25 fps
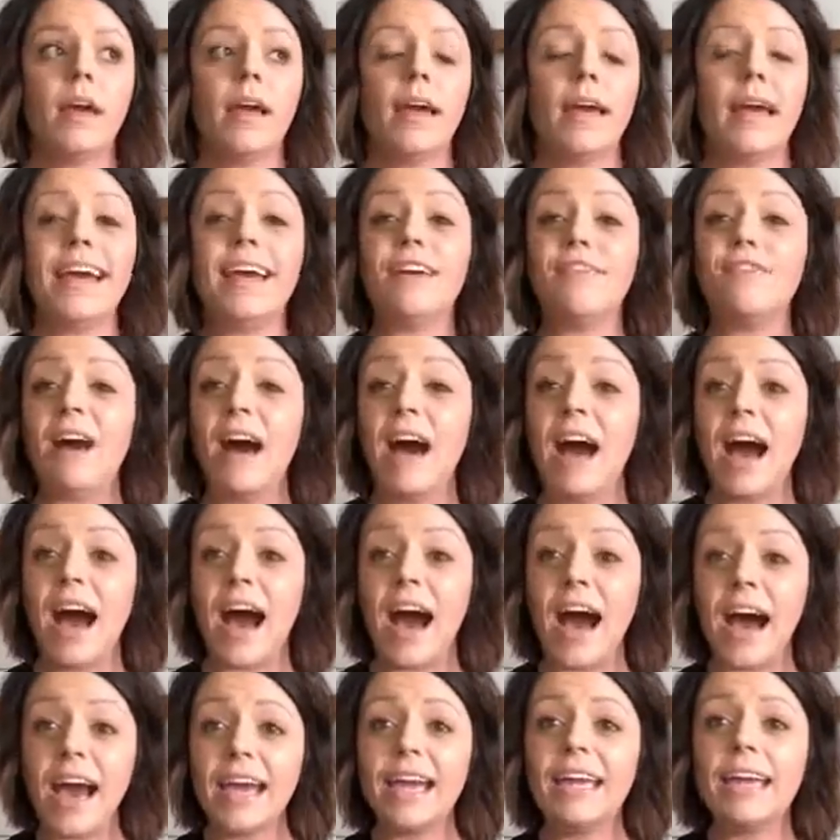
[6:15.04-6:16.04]
If
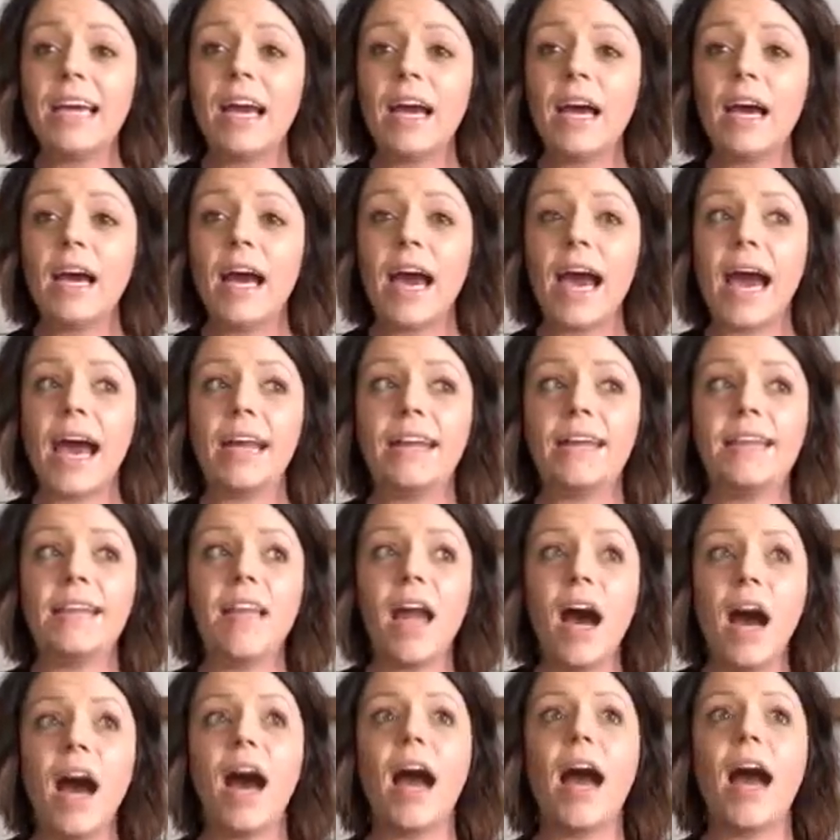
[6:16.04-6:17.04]
I had
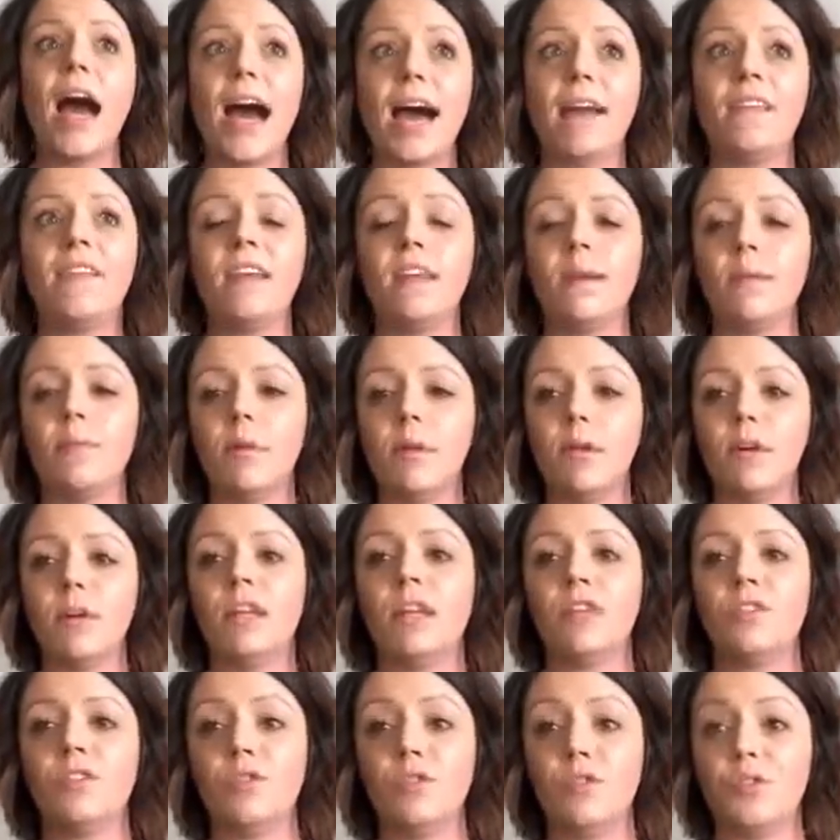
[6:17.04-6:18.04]
not had the
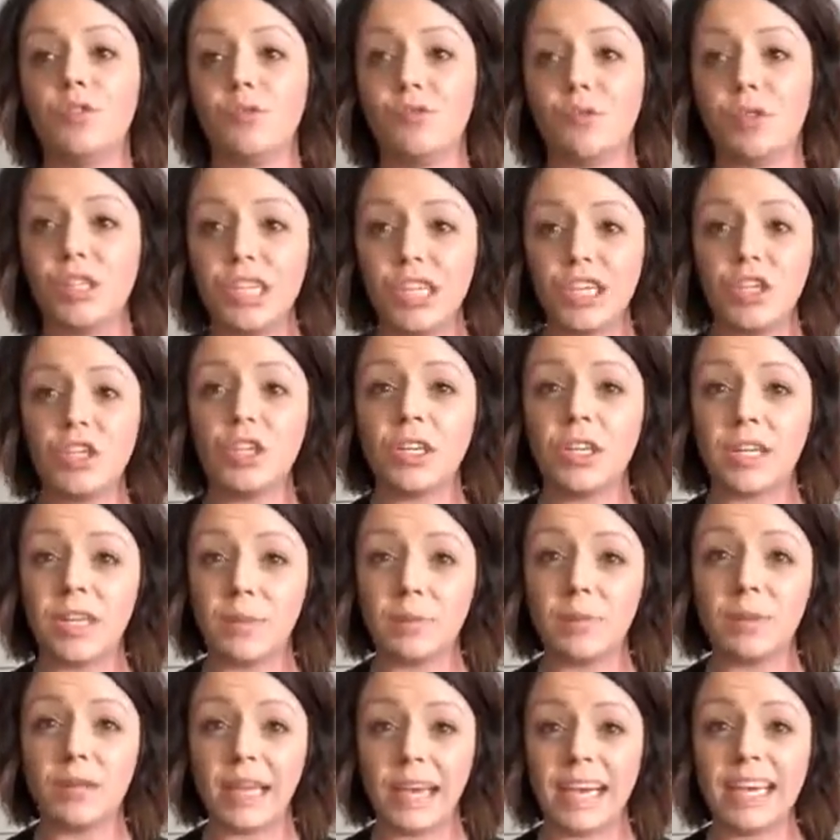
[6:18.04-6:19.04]
ability to strategically
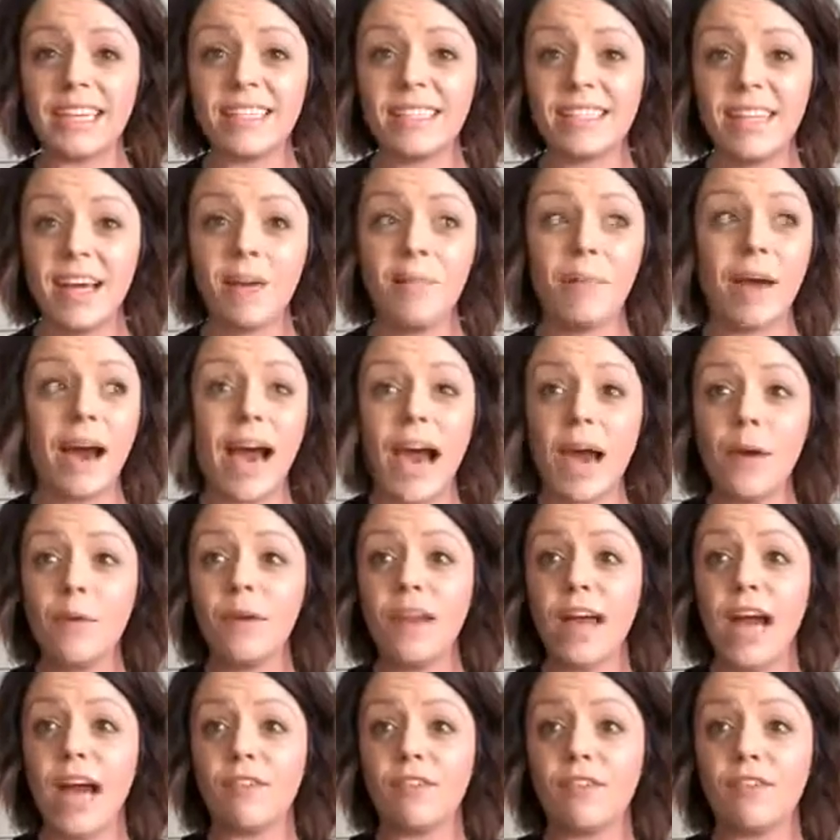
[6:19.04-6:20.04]
place them, I
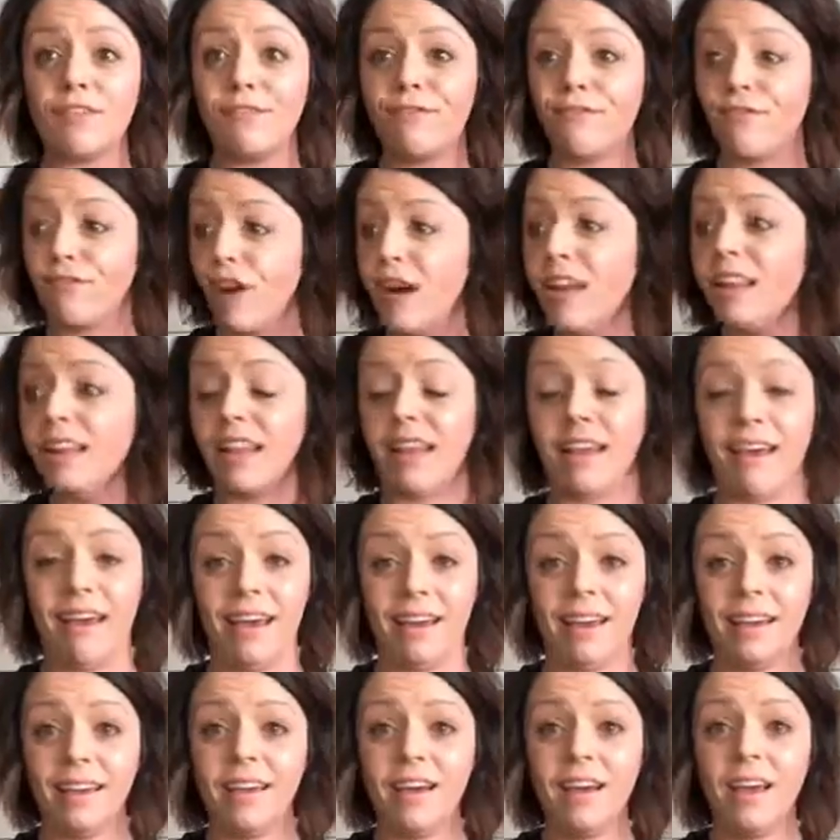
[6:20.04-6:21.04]
would have a front
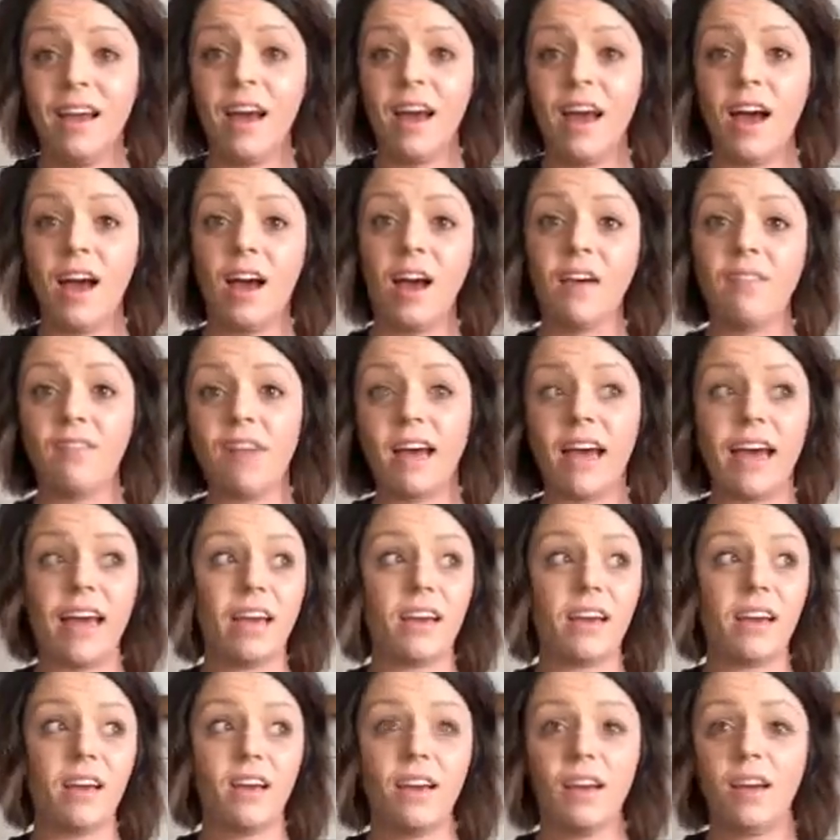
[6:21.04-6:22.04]
line of
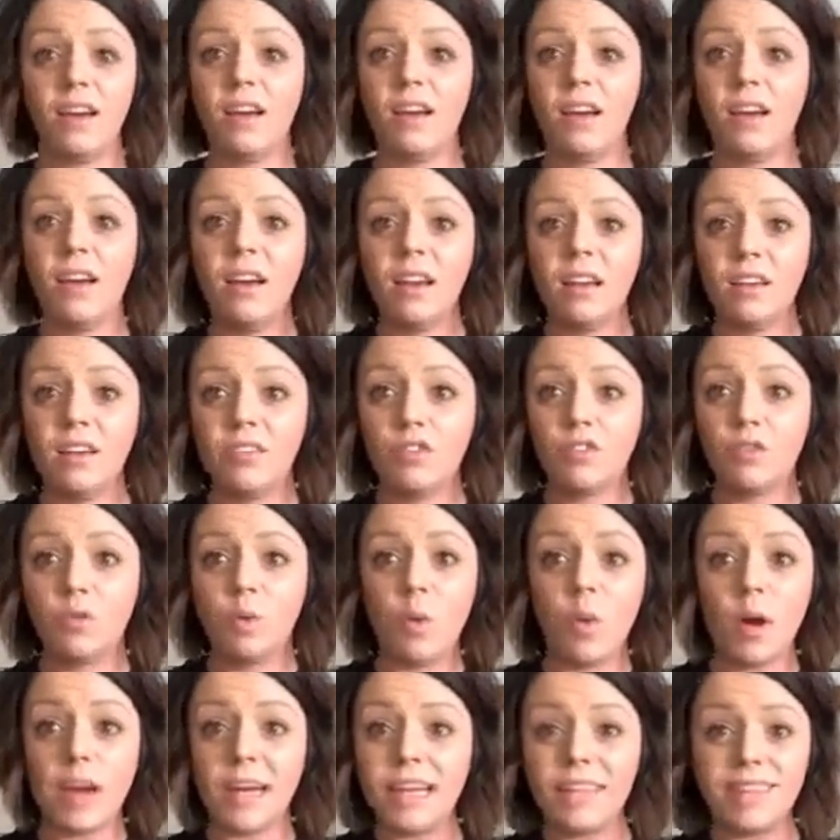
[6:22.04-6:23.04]
like
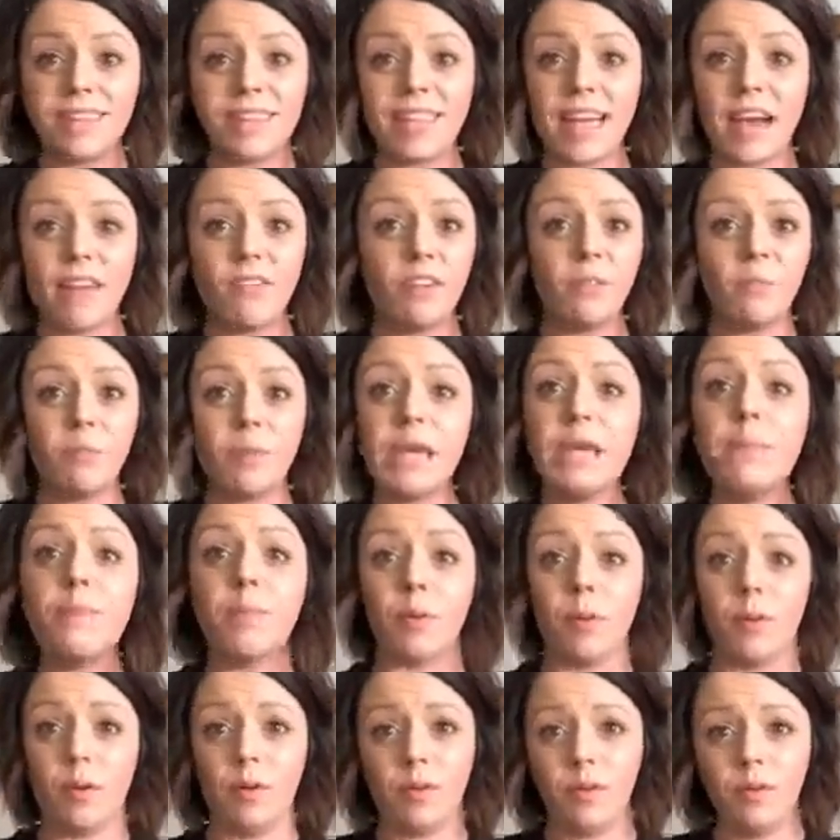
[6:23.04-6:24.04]
27
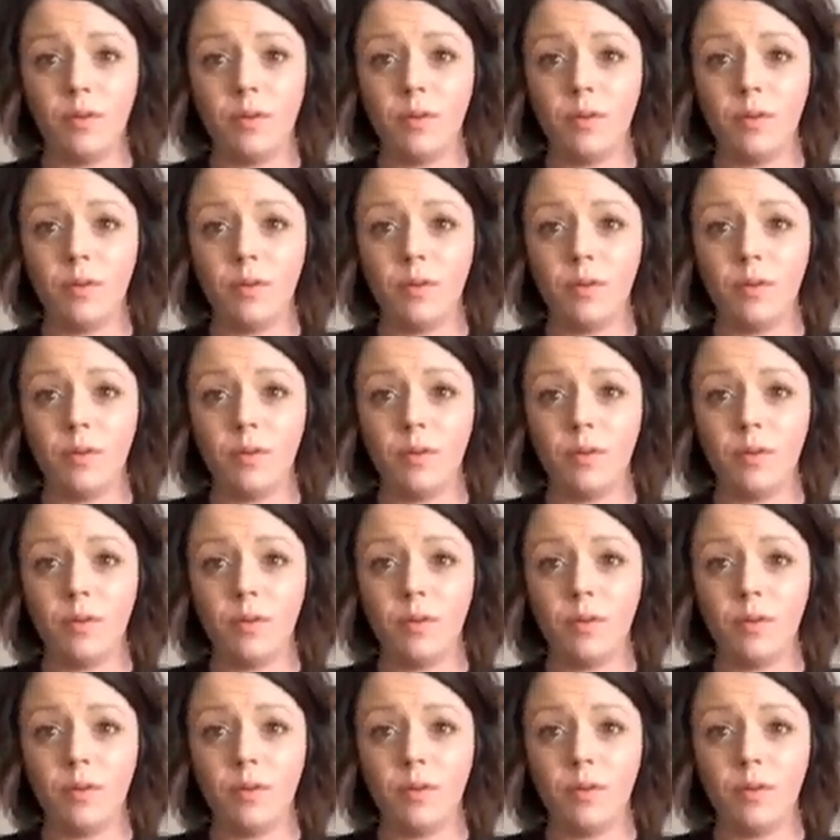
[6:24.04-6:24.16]
people,